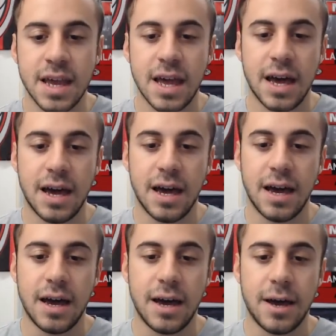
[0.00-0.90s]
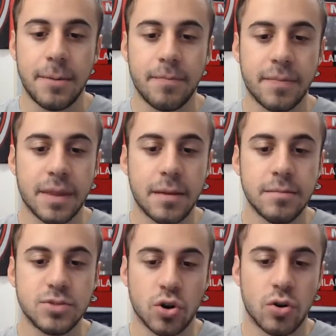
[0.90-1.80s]

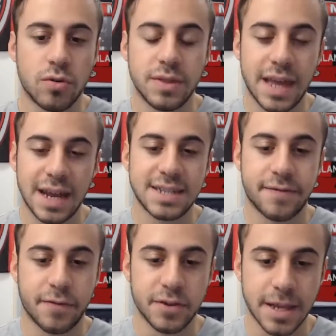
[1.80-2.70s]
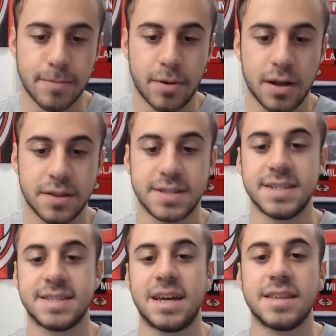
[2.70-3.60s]
So that is the first
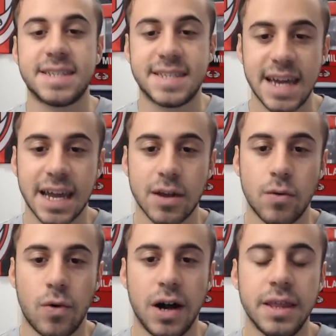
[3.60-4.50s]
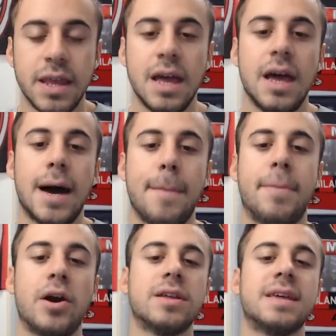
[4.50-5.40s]
hypothesis. Now, the second one,
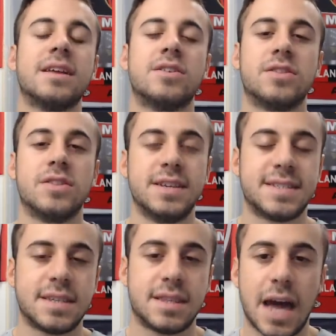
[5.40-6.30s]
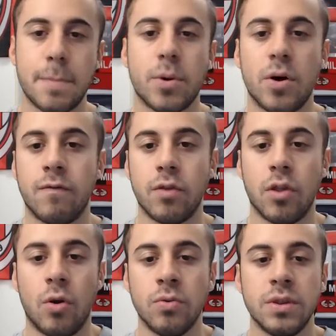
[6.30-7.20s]
apparently there's this type of
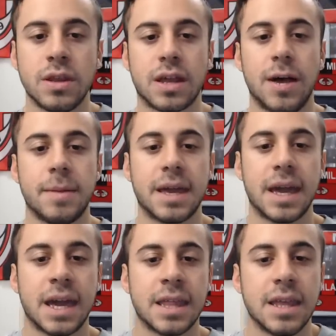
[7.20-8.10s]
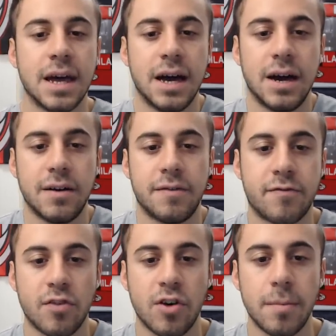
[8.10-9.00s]
loan coming in
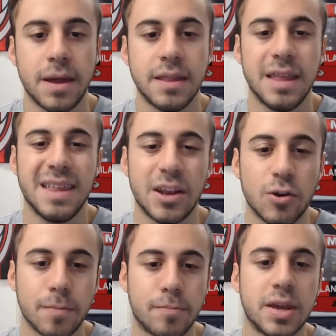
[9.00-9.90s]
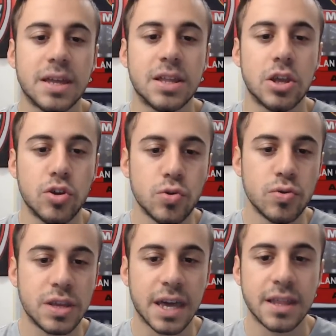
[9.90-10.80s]
from an European
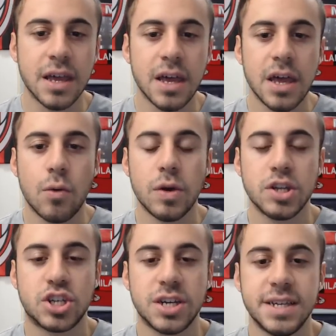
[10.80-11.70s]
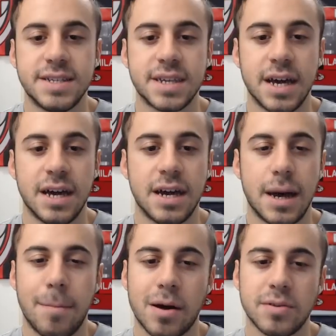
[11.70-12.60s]
Union, which is
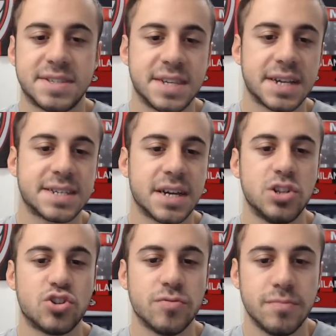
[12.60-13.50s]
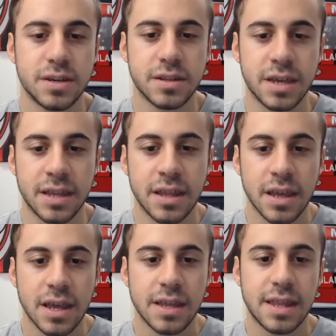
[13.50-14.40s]
about 600 million.
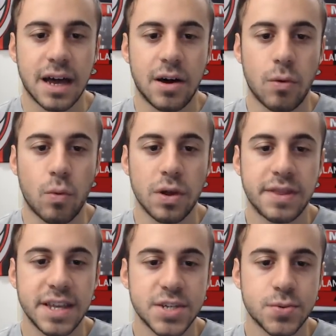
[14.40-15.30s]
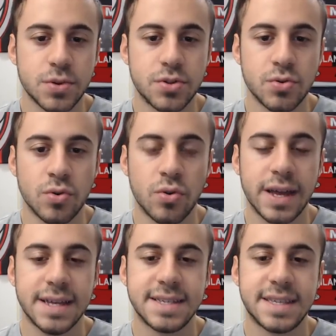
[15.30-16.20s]
Now, what this will do
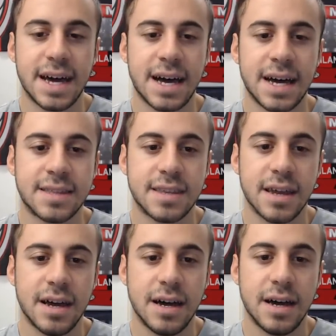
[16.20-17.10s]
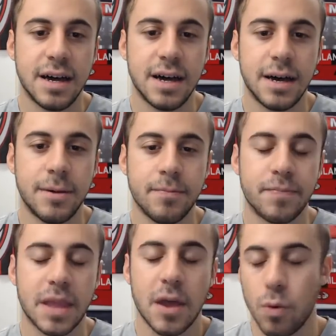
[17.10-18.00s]
is that
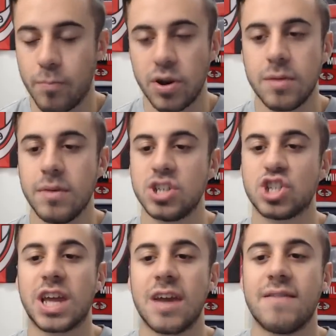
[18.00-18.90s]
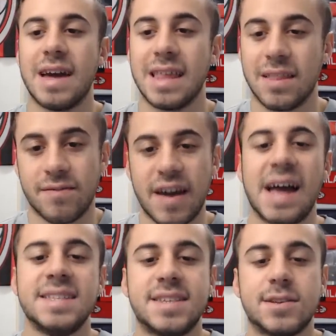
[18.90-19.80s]
it will pretty much give an
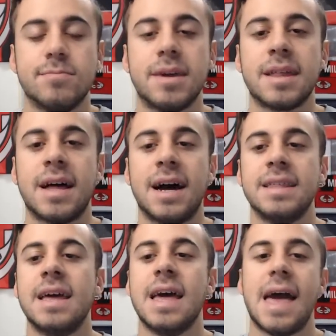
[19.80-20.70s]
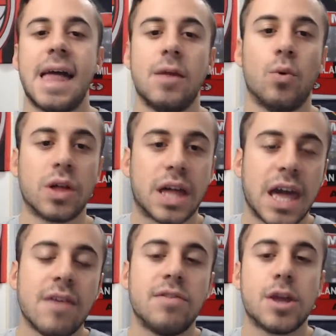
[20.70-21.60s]
advance to Milan, and it will
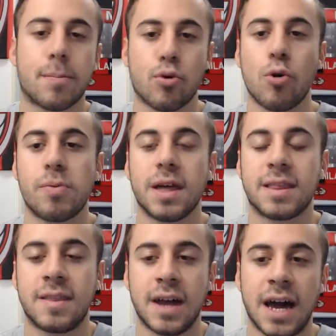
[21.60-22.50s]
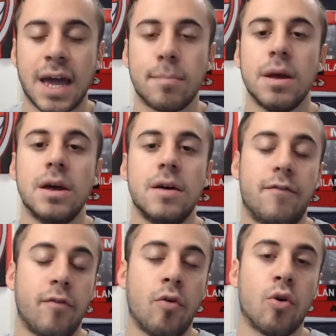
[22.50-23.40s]
give the appropriate time
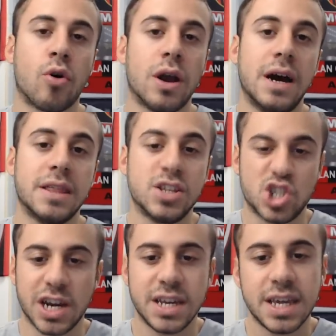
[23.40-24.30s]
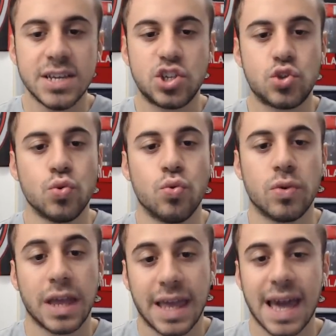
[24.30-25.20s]
for the Chinese to
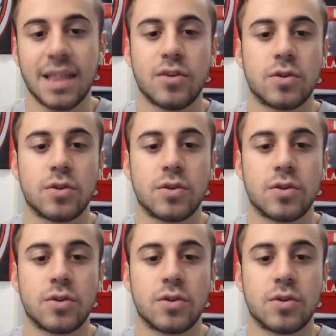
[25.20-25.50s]
get their